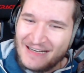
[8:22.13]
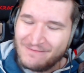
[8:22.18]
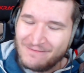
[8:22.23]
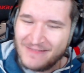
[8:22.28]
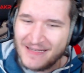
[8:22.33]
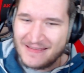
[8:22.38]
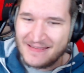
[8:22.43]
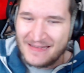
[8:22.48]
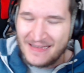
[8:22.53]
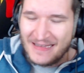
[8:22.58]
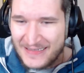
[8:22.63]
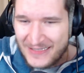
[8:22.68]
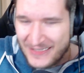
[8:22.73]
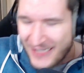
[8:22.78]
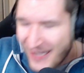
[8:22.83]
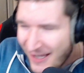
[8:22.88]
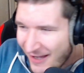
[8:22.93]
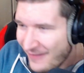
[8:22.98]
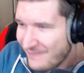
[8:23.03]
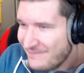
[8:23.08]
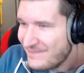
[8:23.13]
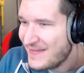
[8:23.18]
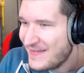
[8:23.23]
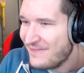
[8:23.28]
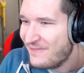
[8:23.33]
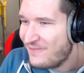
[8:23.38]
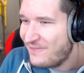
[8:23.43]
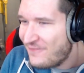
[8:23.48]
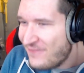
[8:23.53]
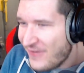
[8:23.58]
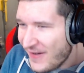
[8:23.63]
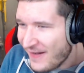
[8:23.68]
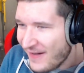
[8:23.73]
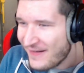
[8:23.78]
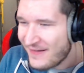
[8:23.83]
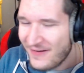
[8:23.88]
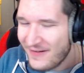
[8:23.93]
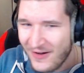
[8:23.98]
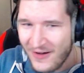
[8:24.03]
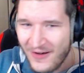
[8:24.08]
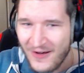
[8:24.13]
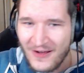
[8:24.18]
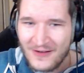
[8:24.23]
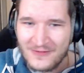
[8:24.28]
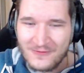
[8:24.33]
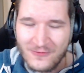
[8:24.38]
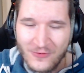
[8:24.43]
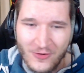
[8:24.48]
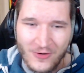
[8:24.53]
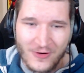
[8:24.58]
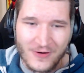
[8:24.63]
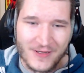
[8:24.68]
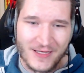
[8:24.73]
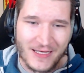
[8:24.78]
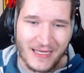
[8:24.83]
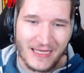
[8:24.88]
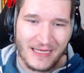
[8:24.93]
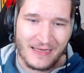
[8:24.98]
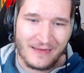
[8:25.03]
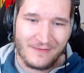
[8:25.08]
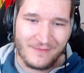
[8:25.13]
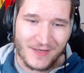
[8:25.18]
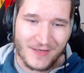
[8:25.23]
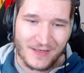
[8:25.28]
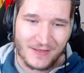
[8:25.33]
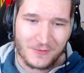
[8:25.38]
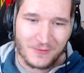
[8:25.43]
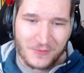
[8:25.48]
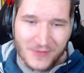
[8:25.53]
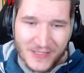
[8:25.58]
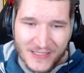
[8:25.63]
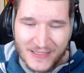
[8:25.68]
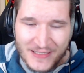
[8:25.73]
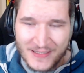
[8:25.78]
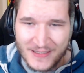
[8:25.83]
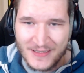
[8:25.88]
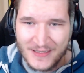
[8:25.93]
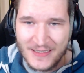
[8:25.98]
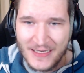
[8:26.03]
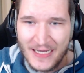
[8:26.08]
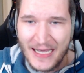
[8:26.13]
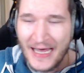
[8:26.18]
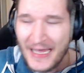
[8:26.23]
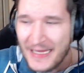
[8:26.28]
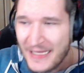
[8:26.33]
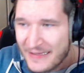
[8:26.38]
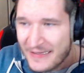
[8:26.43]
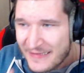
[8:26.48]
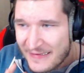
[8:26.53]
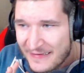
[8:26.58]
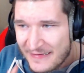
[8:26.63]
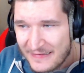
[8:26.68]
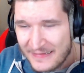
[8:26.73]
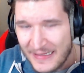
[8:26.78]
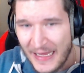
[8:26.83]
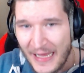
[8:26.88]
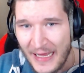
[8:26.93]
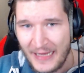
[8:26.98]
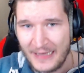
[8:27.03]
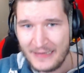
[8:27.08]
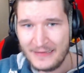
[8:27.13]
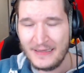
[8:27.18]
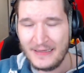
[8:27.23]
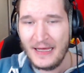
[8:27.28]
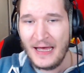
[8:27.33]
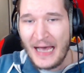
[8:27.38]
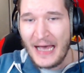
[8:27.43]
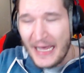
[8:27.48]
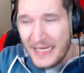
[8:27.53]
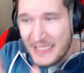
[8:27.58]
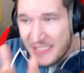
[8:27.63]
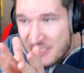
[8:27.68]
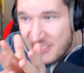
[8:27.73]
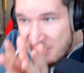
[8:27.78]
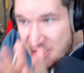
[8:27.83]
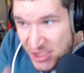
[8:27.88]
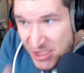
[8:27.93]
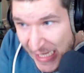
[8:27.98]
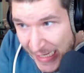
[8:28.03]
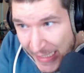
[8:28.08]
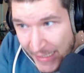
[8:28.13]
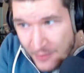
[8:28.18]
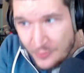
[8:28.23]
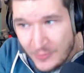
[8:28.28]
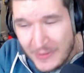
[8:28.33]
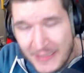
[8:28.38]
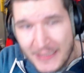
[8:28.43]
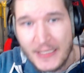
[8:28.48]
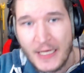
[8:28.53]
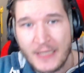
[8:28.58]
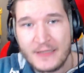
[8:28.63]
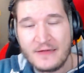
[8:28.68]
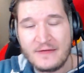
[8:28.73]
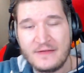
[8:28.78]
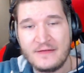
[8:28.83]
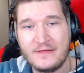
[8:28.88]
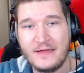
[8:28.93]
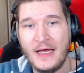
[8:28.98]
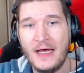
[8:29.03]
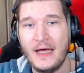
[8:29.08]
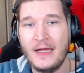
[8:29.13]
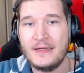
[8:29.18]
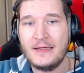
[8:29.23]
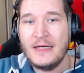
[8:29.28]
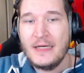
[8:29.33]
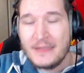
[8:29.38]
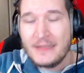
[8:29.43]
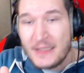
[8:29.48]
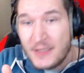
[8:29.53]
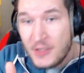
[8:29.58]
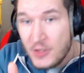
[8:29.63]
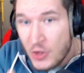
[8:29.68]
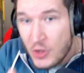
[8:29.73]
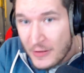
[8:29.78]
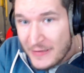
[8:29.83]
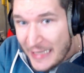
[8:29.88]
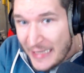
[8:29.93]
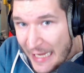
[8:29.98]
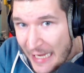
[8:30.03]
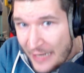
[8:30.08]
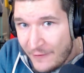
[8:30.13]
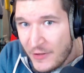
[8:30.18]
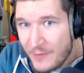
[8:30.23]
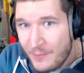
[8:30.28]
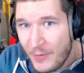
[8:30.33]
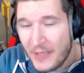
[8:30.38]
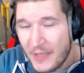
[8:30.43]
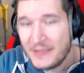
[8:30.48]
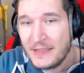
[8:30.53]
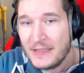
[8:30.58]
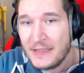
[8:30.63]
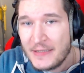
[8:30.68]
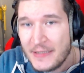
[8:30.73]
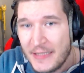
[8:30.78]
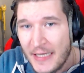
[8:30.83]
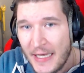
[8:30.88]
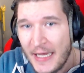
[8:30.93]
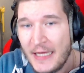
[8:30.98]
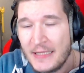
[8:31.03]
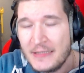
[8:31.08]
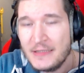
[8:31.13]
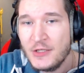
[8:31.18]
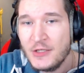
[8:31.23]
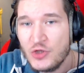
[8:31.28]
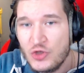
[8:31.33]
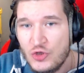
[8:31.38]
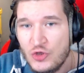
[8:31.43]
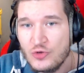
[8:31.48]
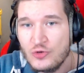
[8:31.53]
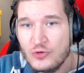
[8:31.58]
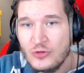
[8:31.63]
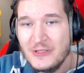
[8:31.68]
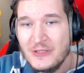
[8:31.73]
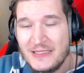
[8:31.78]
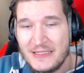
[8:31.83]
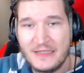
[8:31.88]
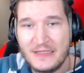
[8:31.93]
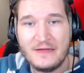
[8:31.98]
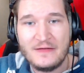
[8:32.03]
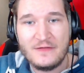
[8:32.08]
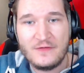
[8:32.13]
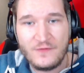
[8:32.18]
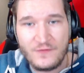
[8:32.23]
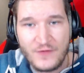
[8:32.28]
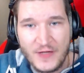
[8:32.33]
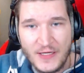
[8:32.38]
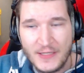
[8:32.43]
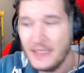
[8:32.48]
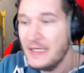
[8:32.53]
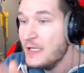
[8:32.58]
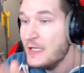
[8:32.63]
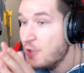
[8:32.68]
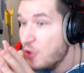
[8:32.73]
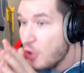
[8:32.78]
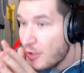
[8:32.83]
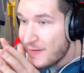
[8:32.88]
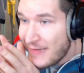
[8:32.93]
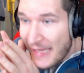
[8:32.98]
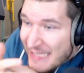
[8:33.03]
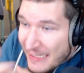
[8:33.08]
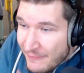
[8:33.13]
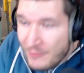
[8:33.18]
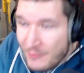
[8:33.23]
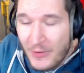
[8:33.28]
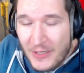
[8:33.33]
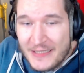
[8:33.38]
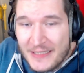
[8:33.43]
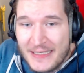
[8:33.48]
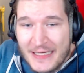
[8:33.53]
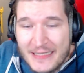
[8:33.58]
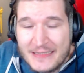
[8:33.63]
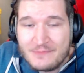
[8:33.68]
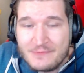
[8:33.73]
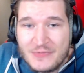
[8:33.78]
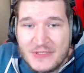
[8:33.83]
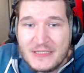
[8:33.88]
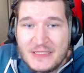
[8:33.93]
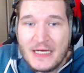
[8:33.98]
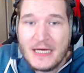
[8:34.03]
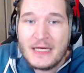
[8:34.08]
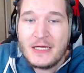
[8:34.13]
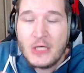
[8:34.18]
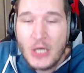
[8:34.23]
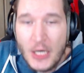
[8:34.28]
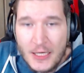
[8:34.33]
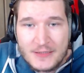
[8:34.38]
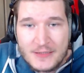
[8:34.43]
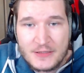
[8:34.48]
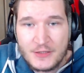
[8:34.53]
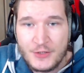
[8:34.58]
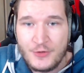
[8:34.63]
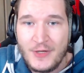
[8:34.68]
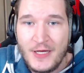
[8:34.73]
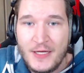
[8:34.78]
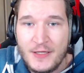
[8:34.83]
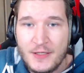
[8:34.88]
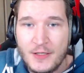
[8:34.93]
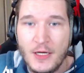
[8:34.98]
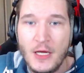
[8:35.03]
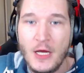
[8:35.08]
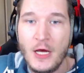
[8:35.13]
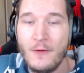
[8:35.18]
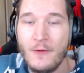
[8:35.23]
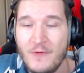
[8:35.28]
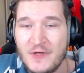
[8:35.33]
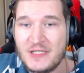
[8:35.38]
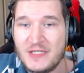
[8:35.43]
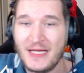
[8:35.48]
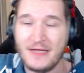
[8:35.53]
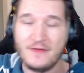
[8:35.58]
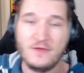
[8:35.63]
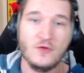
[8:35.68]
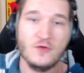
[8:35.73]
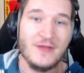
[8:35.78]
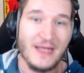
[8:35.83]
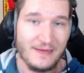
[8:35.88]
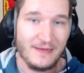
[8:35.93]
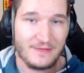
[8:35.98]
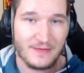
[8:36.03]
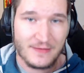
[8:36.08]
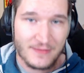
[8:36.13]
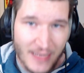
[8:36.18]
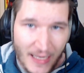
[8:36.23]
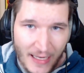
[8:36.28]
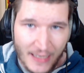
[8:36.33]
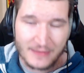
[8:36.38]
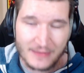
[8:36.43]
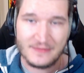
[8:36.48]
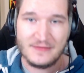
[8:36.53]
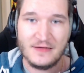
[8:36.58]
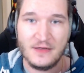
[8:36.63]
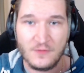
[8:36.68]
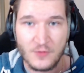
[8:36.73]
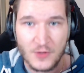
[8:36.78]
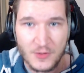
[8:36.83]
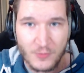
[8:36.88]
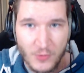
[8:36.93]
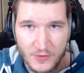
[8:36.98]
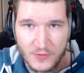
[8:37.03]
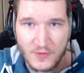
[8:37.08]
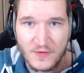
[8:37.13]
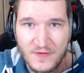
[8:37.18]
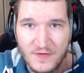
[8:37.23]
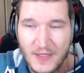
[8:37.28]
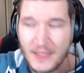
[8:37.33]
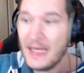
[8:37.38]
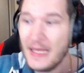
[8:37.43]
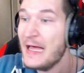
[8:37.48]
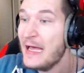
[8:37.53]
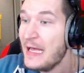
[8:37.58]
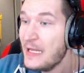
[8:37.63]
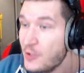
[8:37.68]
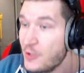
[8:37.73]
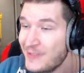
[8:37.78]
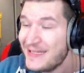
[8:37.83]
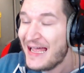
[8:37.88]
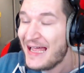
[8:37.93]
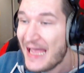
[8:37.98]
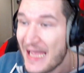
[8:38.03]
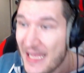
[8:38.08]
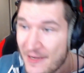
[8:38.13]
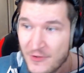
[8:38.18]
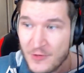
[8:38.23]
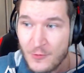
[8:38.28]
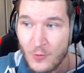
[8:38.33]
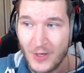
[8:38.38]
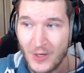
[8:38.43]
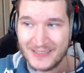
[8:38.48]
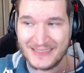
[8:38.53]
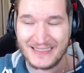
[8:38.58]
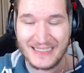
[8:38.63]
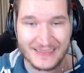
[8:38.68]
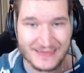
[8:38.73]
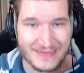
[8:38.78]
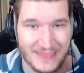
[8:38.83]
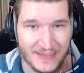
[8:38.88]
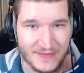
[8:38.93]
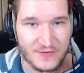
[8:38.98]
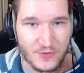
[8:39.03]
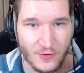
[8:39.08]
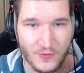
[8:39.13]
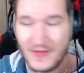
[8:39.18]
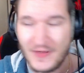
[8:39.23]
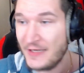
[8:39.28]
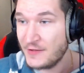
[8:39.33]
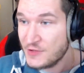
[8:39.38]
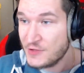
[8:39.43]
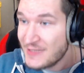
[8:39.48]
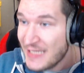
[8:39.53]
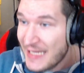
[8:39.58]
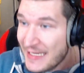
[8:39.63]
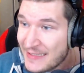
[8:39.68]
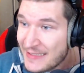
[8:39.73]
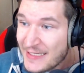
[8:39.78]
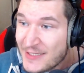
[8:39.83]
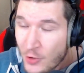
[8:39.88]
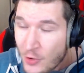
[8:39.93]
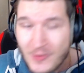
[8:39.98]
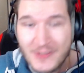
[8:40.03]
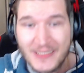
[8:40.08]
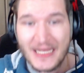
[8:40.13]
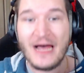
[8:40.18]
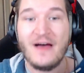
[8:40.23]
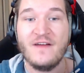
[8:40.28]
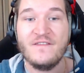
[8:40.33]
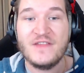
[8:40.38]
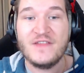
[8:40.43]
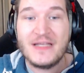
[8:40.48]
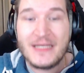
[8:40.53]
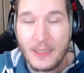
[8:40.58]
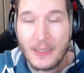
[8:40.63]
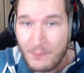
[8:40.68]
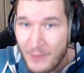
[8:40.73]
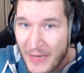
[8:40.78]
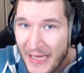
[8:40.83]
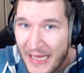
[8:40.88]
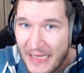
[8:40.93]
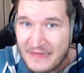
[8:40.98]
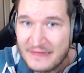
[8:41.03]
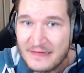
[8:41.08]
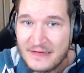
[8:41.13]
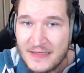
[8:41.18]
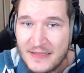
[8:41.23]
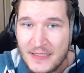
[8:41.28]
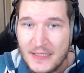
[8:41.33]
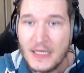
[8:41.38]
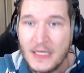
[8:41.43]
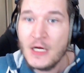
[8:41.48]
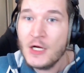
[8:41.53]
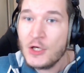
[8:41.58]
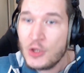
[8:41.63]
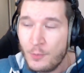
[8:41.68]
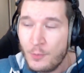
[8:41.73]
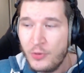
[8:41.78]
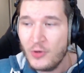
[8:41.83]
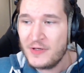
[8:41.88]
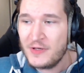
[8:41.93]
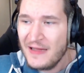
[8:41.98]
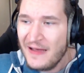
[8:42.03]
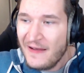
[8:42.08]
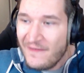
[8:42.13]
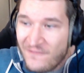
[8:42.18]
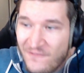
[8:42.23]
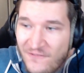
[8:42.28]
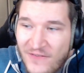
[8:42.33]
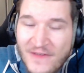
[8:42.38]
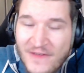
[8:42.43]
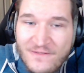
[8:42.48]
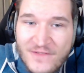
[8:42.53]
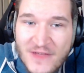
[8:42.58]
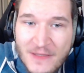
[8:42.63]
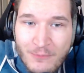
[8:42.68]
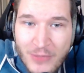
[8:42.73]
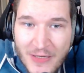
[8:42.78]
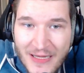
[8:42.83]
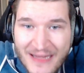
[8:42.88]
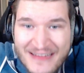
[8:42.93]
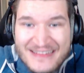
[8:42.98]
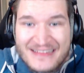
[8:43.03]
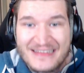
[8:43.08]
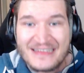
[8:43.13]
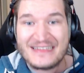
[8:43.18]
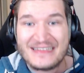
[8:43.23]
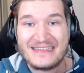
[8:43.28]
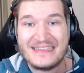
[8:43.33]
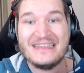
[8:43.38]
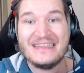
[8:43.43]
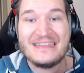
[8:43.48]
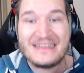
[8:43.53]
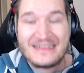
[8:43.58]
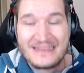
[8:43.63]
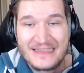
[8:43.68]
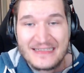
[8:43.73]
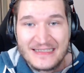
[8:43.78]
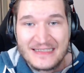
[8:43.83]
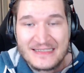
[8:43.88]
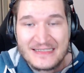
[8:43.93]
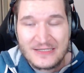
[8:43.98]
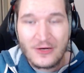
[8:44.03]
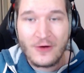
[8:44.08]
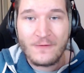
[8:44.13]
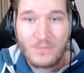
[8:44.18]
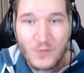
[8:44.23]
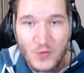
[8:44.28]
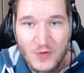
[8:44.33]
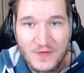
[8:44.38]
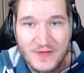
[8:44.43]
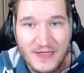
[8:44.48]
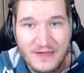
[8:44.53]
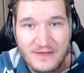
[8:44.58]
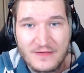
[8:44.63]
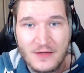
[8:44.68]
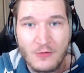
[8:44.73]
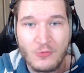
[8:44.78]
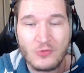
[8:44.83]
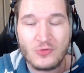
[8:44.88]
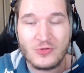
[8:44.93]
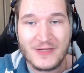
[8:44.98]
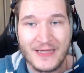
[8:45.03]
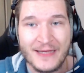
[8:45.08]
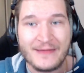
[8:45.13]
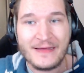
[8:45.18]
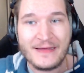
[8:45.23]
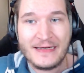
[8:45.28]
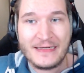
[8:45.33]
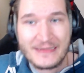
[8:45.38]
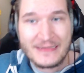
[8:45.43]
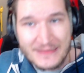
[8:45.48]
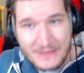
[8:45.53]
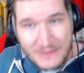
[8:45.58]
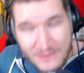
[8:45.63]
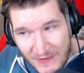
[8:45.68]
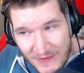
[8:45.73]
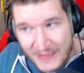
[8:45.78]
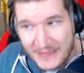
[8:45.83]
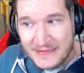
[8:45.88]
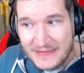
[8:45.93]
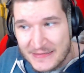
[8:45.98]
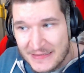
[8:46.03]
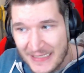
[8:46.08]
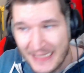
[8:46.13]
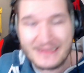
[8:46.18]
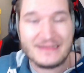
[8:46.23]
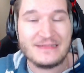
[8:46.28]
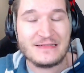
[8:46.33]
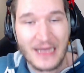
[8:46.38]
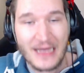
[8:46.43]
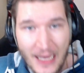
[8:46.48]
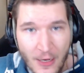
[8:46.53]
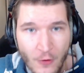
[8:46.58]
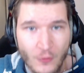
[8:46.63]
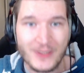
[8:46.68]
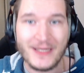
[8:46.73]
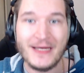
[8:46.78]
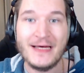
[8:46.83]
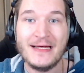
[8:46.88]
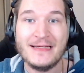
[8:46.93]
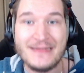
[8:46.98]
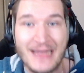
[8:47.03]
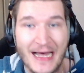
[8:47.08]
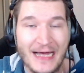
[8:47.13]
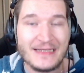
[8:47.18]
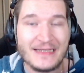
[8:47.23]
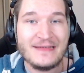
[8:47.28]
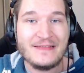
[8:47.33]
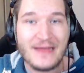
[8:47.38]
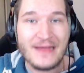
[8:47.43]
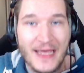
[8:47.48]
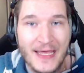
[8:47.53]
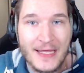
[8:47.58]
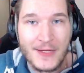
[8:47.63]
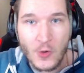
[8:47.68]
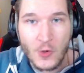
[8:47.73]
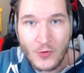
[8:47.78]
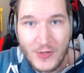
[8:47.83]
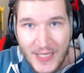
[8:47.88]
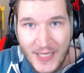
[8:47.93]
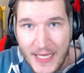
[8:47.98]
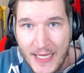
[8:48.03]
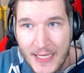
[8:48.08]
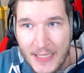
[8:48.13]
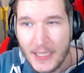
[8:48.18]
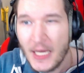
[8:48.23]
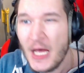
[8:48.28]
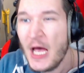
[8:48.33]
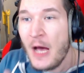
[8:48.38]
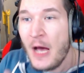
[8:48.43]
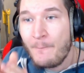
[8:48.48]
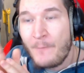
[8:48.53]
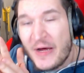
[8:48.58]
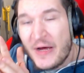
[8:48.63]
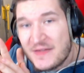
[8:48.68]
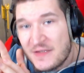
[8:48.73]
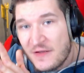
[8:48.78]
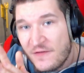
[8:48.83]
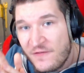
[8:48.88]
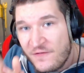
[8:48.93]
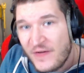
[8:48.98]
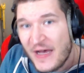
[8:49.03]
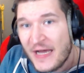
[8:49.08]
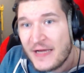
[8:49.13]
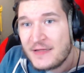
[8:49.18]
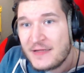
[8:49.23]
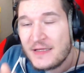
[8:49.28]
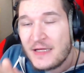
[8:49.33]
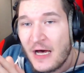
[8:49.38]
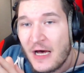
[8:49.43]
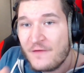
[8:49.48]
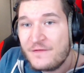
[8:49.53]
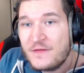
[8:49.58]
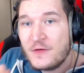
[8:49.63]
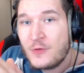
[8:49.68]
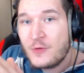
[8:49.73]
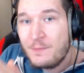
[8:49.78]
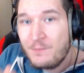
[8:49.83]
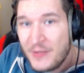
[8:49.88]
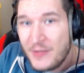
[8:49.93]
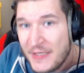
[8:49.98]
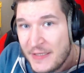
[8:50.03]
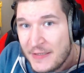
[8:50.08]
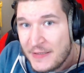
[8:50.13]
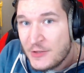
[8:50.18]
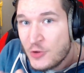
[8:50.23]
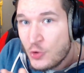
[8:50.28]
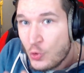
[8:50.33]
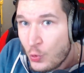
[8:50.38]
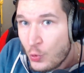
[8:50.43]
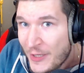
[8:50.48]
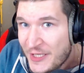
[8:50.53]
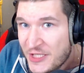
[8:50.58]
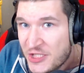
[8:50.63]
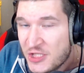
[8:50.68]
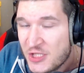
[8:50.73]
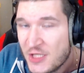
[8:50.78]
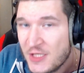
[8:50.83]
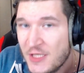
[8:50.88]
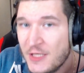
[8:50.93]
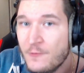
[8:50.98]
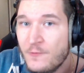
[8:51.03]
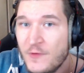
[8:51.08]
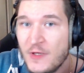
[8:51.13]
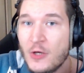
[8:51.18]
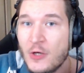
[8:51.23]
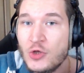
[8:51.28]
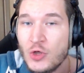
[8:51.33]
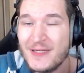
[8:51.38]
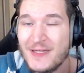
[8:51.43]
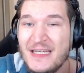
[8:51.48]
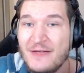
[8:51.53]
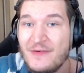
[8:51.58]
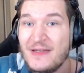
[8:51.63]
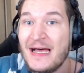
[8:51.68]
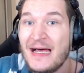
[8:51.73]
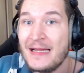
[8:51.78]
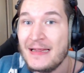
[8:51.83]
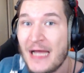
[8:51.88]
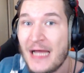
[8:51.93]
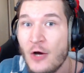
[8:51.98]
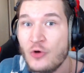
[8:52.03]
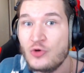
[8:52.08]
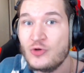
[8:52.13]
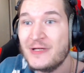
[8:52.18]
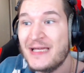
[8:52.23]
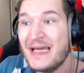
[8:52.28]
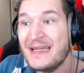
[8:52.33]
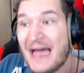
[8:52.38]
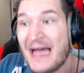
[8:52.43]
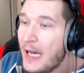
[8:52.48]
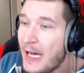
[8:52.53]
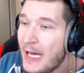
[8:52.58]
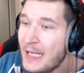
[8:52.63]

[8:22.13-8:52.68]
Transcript: But come the fuck on, Wargaming. Really. I understand. I genuinely understand that not everyone can do this thing. Not everybody can be a content creator which gets to test the tanks. That's what I want to say. Not everyone can test those tanks. They don't have the capacity to put 50 plus CCs onto a test server to let things test out. That is a-okay. But the fact that after repeating questioning, we are not even allowed to get